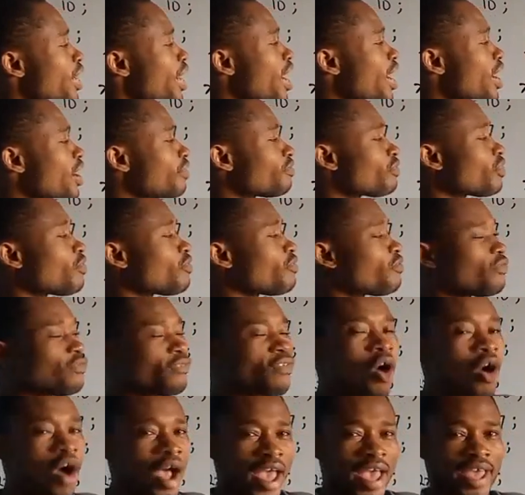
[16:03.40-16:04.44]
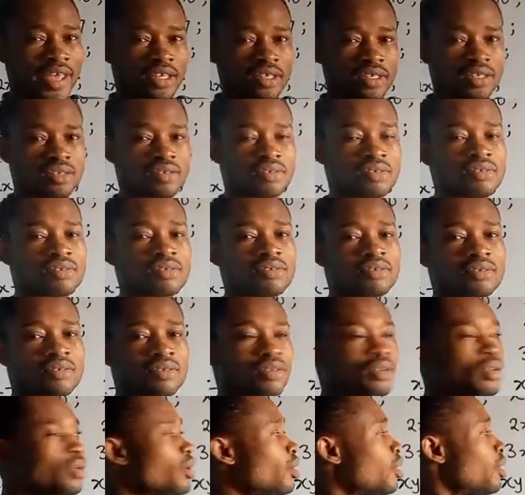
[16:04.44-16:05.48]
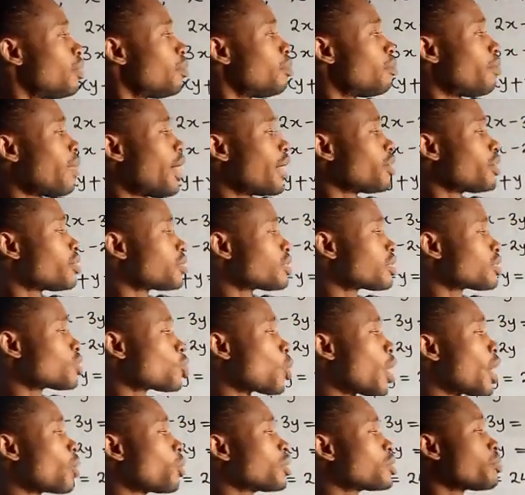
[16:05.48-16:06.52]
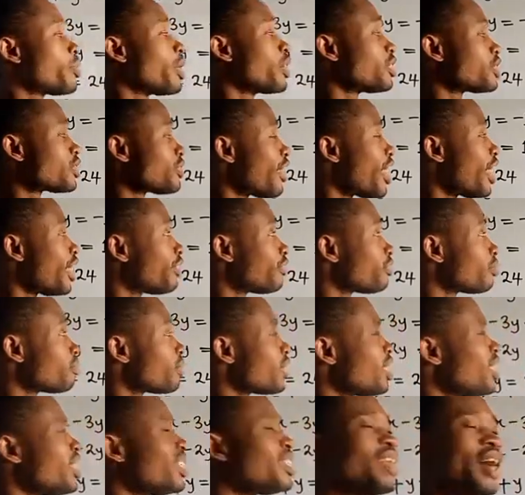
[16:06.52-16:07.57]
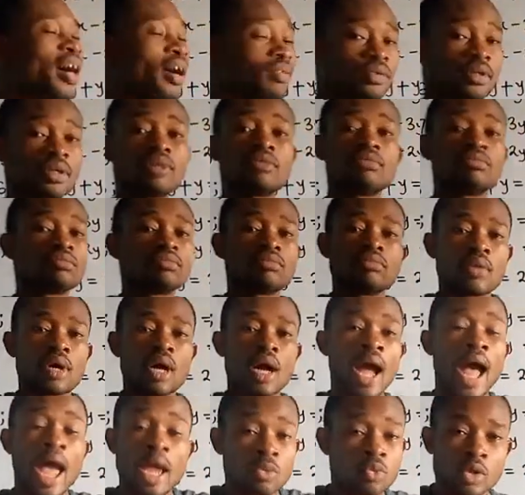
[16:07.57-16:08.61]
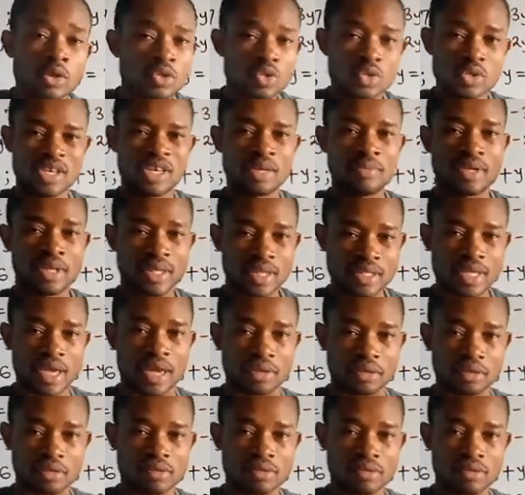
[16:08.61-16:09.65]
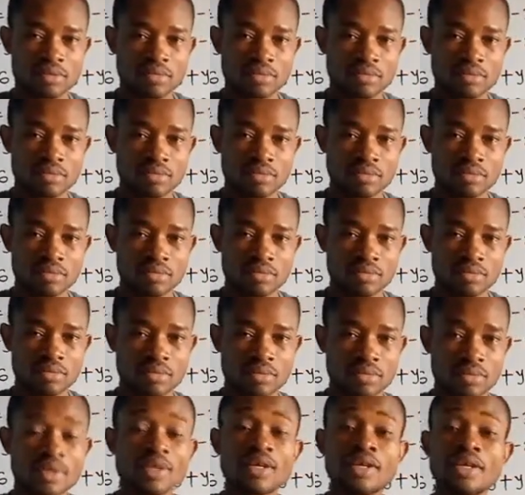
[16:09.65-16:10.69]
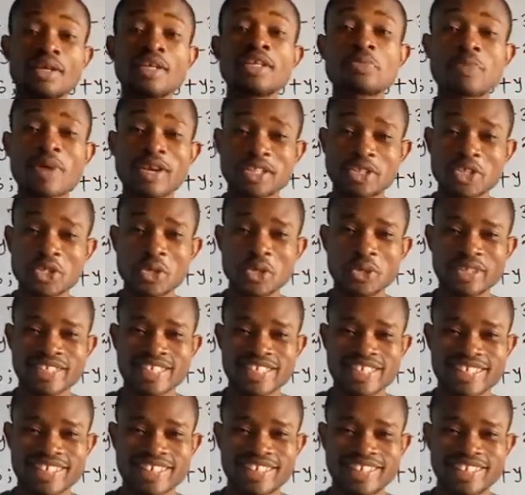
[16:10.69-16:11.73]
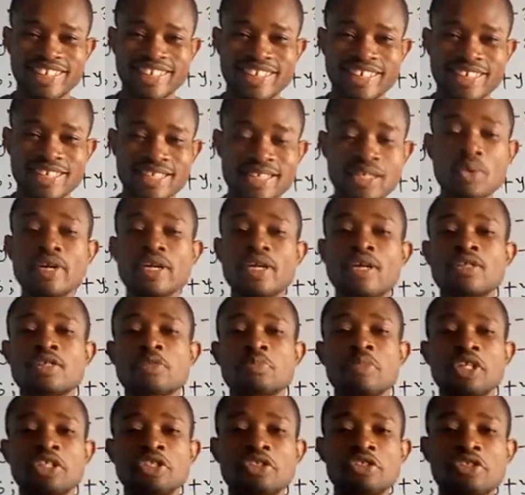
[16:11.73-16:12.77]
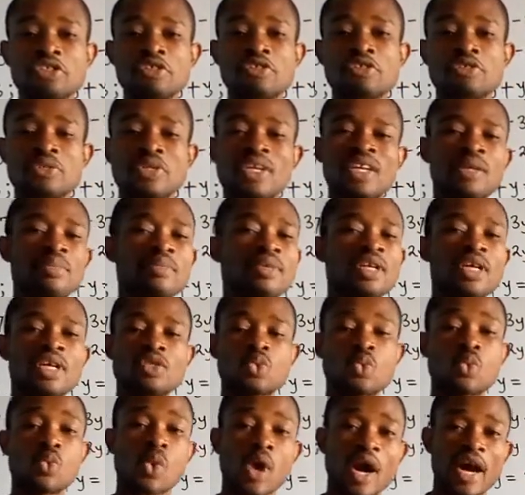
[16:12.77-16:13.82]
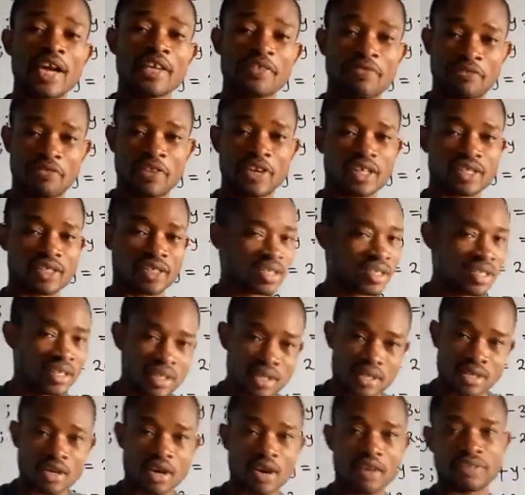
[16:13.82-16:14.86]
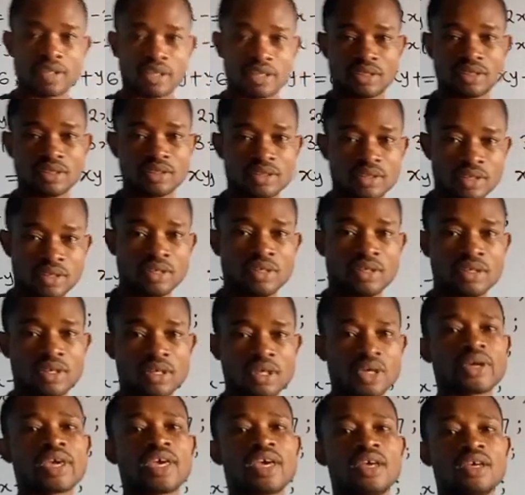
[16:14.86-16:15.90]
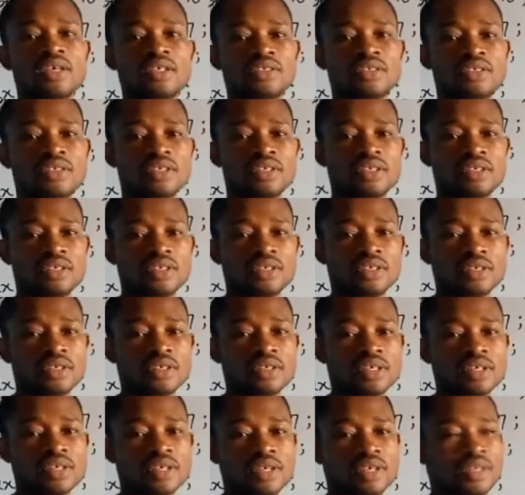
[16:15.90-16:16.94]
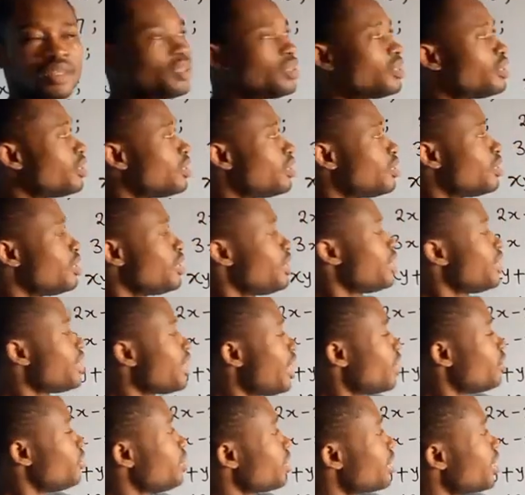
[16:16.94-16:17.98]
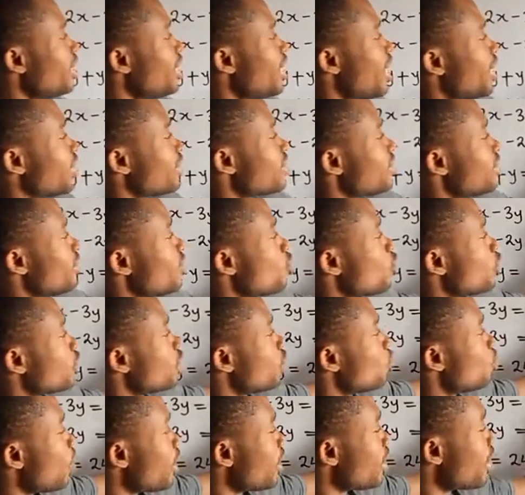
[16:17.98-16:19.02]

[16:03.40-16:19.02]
we have 4x minus 6y equal to minus 5. Now, I want to eliminate x. It's my choice. Someone else may choose to eliminate y first in its solving. Okay? Now, looking at equation